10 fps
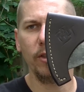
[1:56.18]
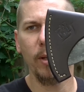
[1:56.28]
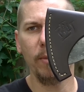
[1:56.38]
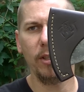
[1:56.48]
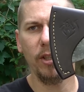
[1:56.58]

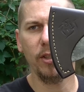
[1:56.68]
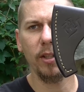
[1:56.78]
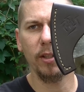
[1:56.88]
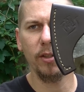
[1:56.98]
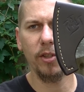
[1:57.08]
something just a
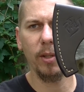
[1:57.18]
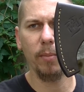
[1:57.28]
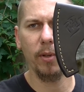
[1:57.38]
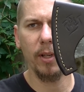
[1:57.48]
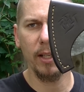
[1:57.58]
little
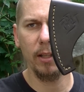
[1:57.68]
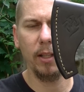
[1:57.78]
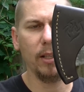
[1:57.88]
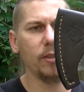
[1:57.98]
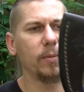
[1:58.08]
simpler like
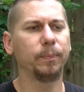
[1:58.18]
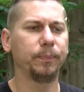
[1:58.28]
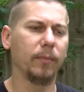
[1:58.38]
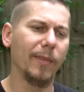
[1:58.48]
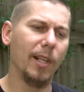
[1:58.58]
this.
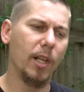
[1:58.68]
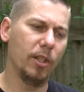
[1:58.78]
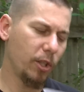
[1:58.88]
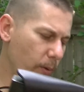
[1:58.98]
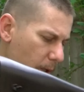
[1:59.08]

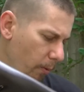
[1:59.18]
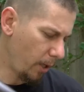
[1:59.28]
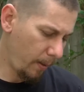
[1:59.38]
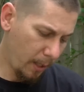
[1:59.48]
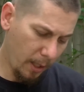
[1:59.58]
So
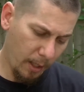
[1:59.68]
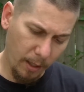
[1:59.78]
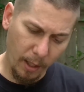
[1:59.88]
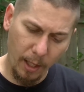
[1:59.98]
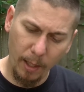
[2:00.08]
anyway,
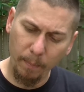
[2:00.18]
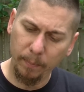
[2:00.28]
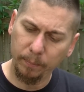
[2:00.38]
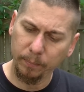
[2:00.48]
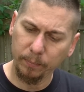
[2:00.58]
um,
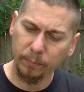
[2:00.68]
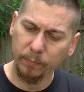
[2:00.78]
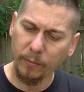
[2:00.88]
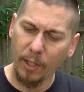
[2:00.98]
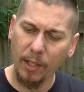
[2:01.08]

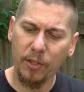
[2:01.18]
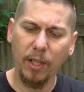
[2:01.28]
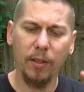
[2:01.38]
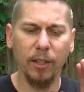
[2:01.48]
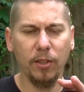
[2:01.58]
like I
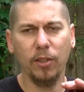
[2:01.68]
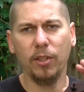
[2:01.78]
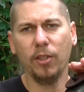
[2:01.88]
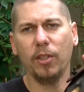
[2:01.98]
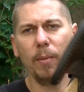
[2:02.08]
said, this is
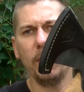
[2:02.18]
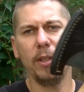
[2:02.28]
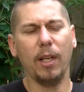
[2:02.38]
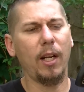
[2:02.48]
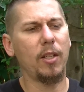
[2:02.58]
just something
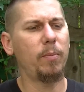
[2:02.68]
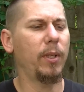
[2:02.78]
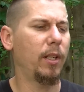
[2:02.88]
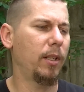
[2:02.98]
that has been